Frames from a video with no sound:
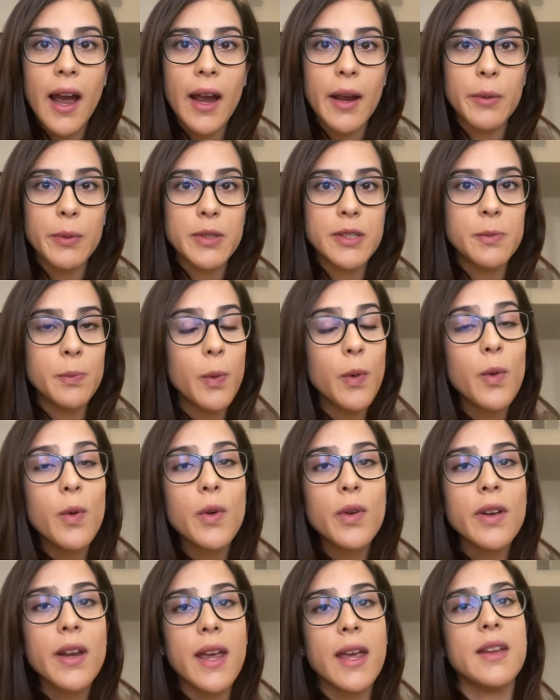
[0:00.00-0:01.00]
I was
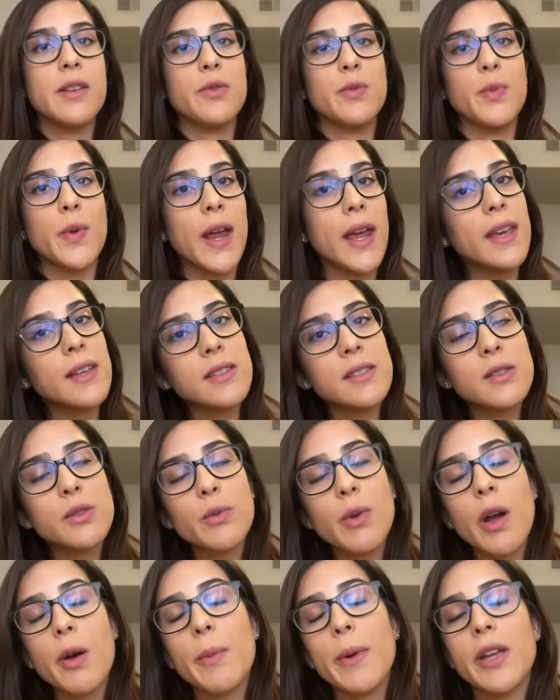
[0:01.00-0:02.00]
born and raised
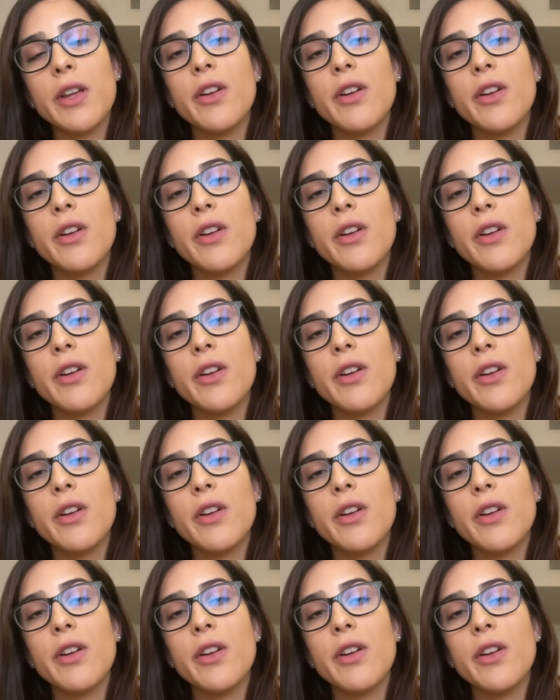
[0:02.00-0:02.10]
throughout my